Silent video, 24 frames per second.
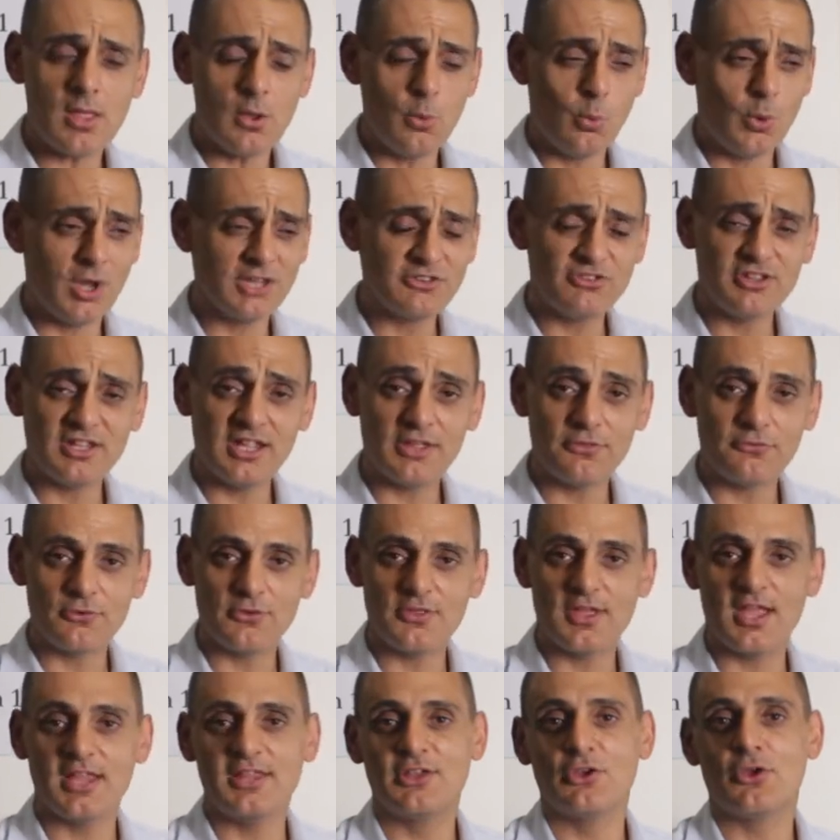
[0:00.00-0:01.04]
Once you get through
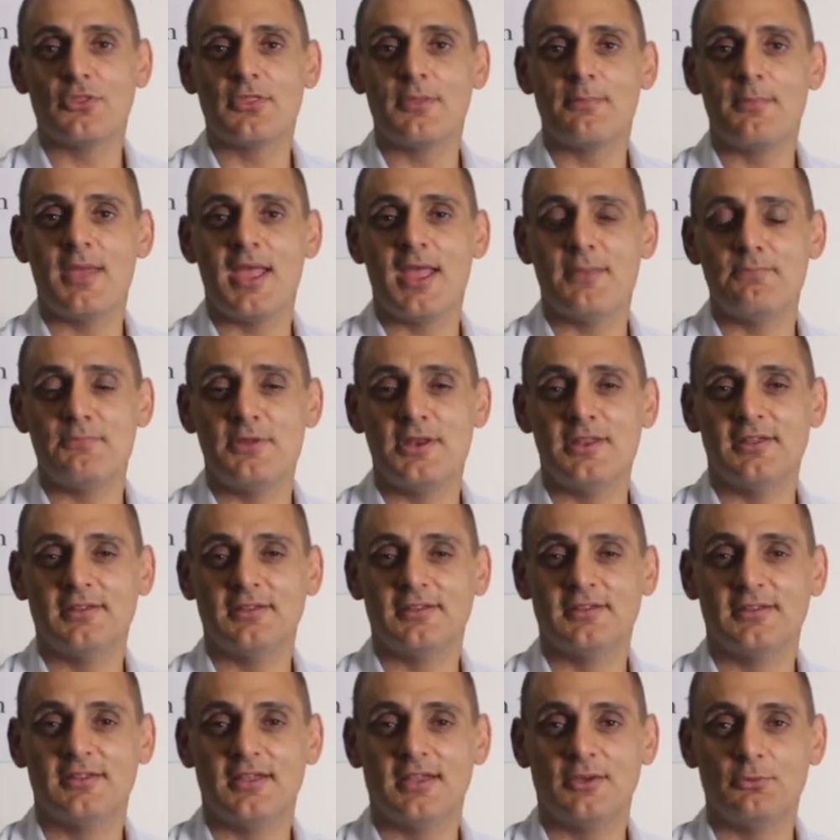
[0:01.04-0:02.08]
that, you've got the mad
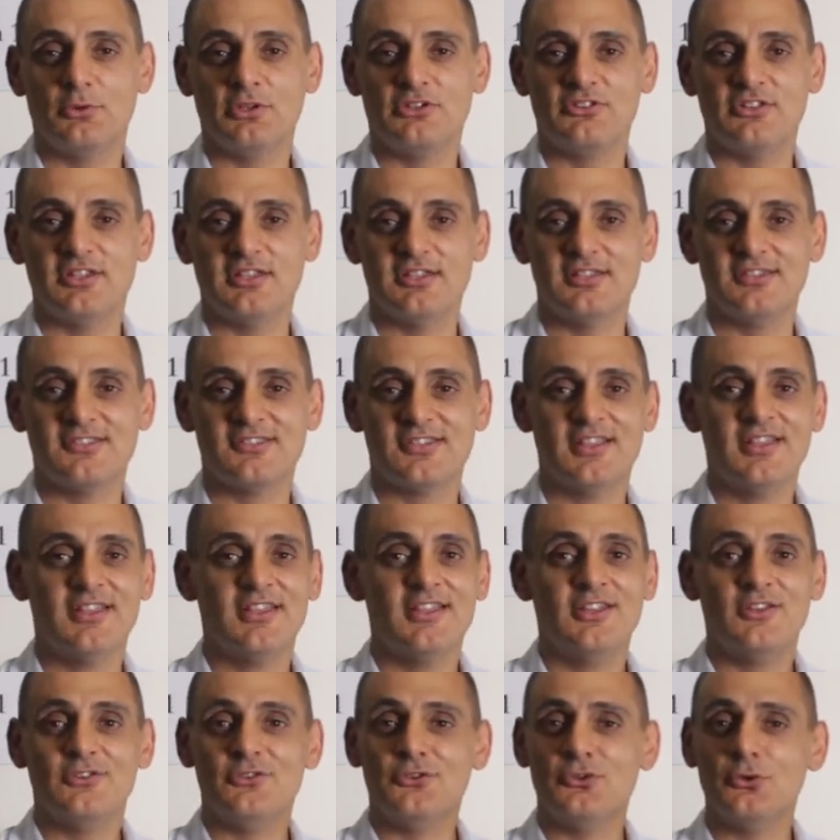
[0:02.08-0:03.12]
minute, which is
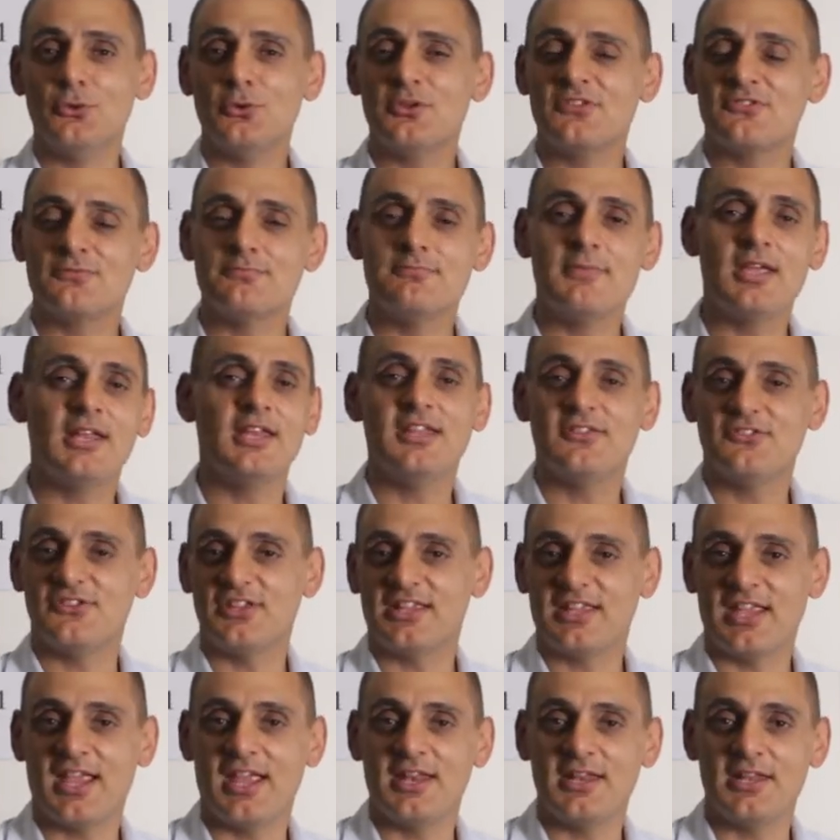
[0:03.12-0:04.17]
do as many as
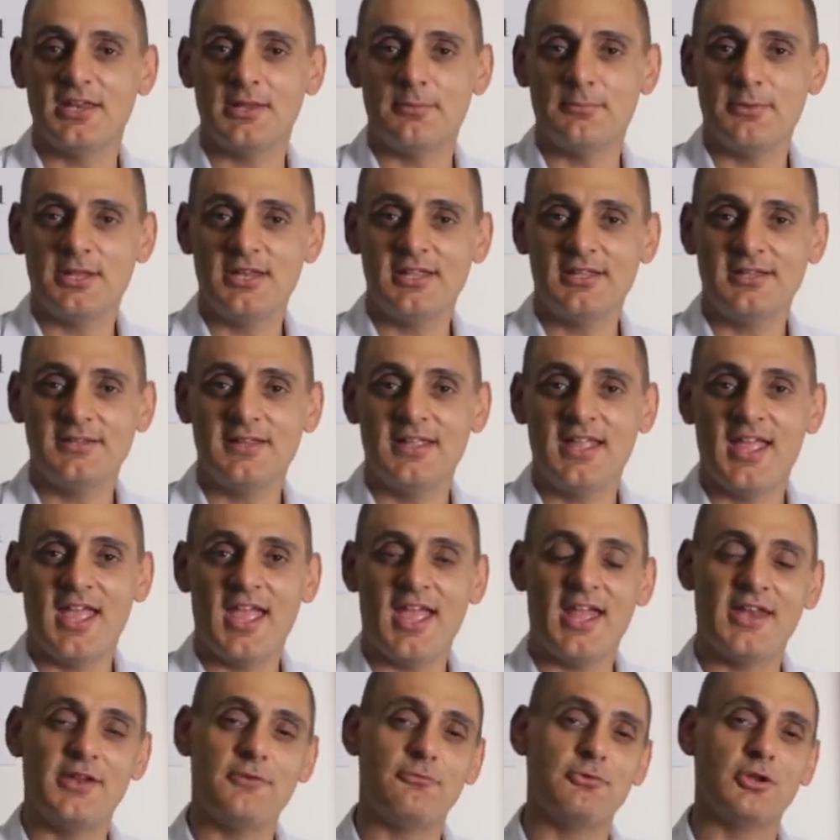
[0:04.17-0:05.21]
you can in a minute,
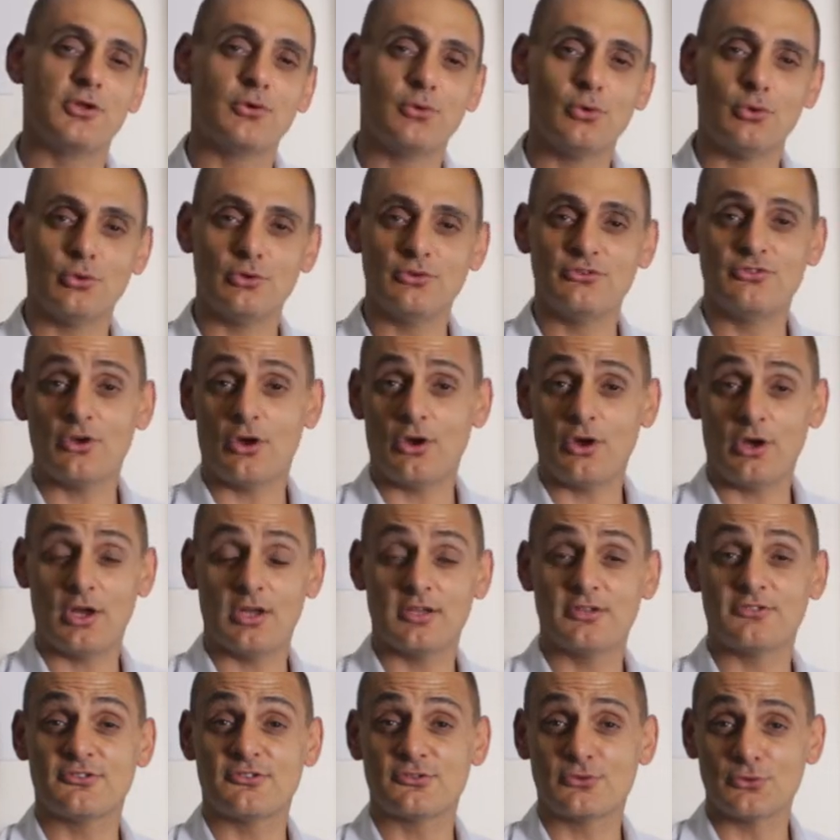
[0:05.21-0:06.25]
and it records your
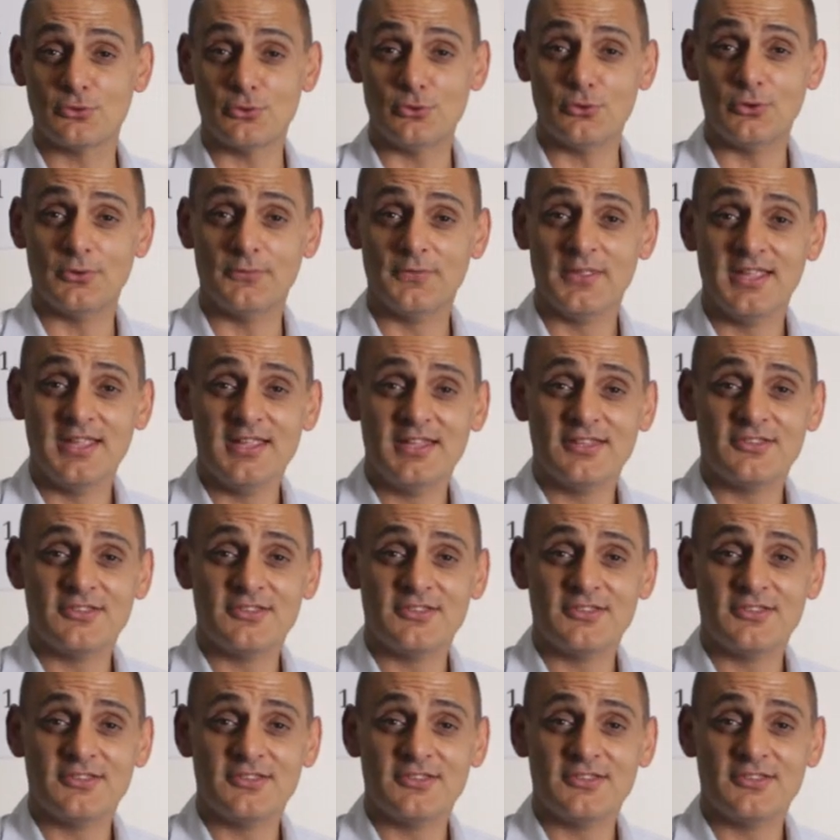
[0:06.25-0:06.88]
highest score.